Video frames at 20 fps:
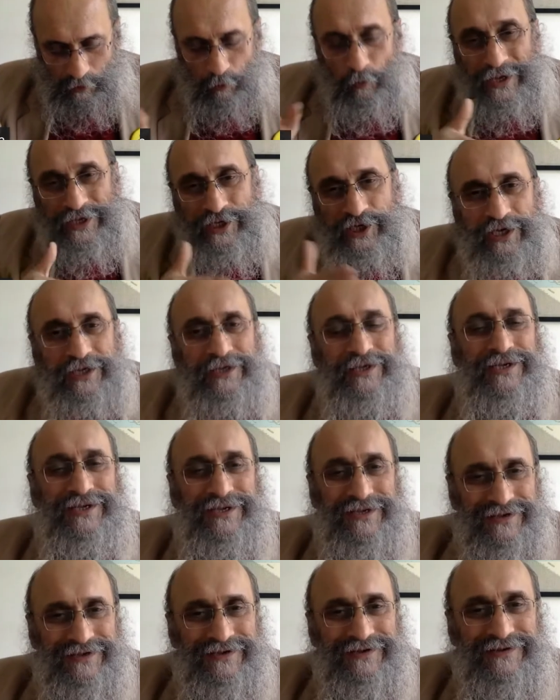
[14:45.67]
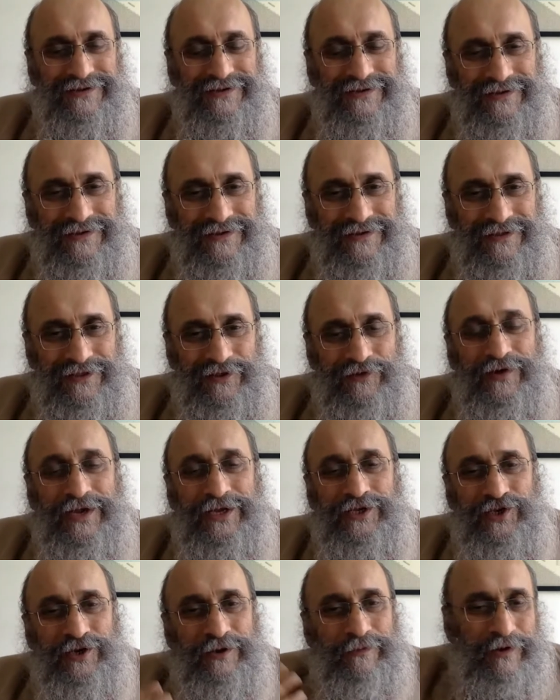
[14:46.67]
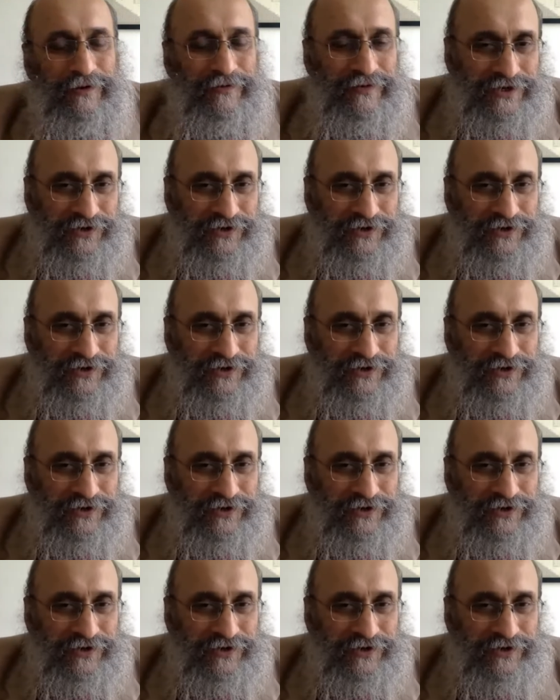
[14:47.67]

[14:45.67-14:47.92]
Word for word: which is the reasonable